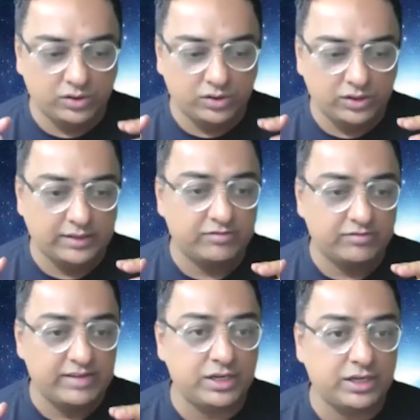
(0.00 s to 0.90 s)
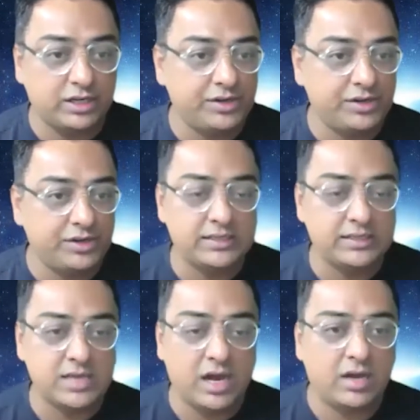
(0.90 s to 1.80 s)
Web three communities
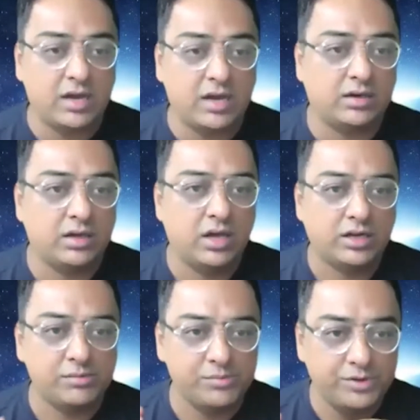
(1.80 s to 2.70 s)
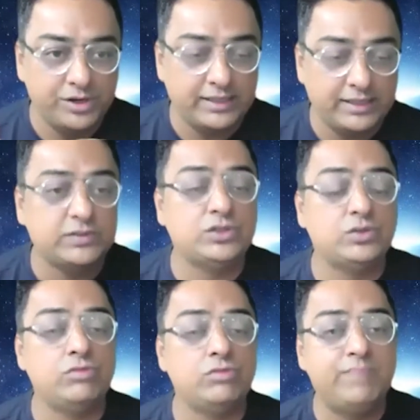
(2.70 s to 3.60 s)
are communities which don't
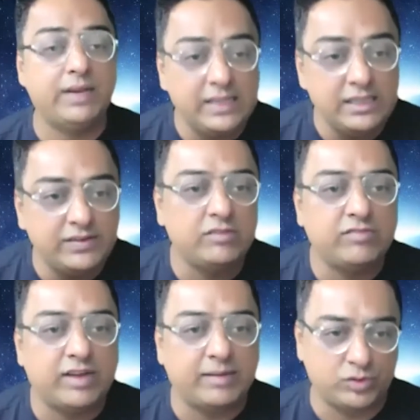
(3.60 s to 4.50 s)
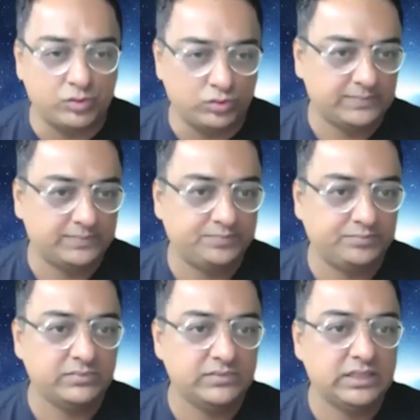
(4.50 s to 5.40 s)
believe in Web two.
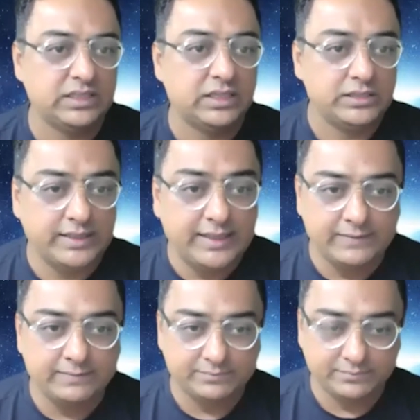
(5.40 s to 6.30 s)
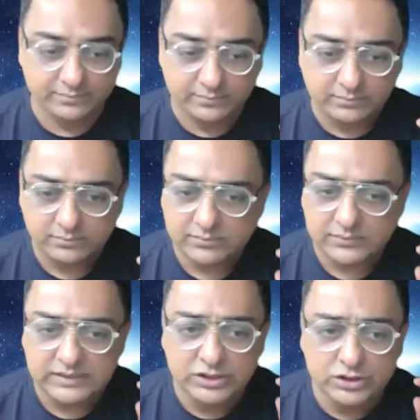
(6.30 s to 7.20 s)
Today,
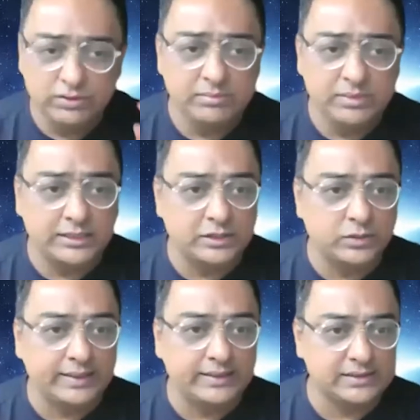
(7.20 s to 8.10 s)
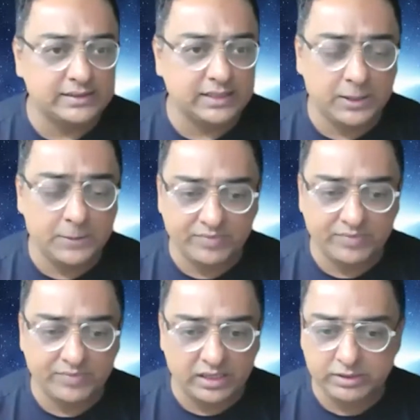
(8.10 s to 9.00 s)
you and me are doing this um, uh,
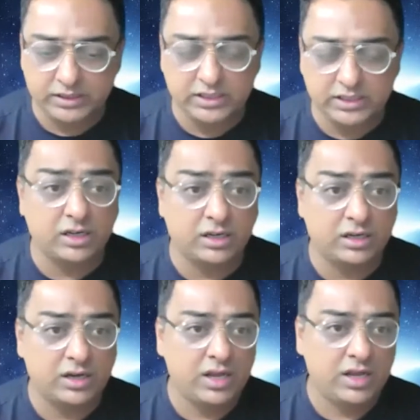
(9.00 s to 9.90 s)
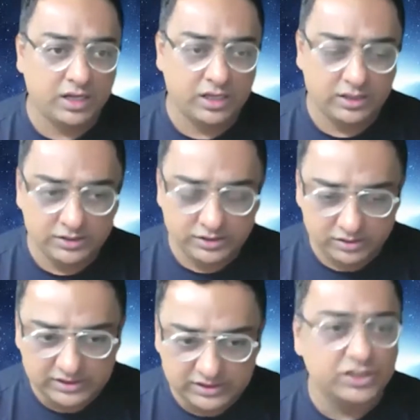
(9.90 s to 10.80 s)
particular uh, you know
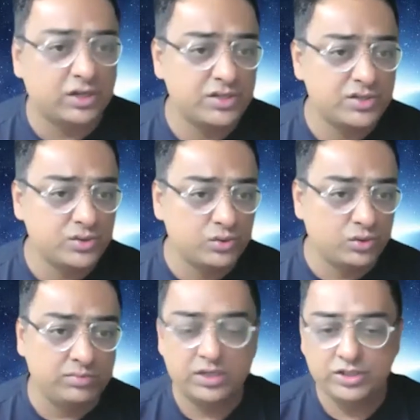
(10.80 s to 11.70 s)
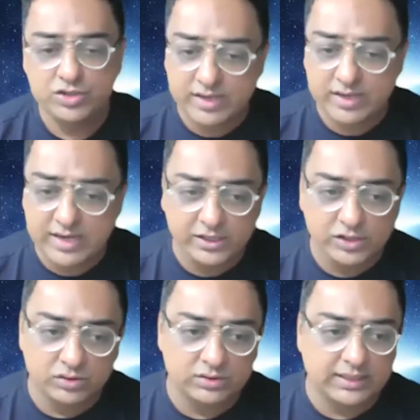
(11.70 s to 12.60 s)
session on a Zoom. You and I know
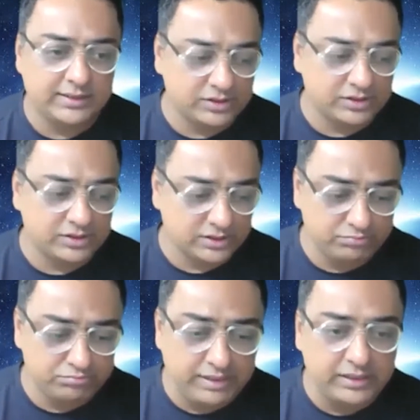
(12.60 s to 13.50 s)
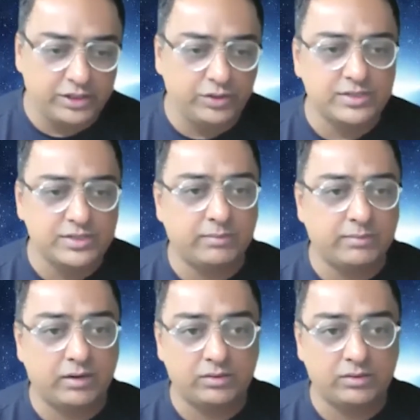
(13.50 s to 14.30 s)
that there was a big news about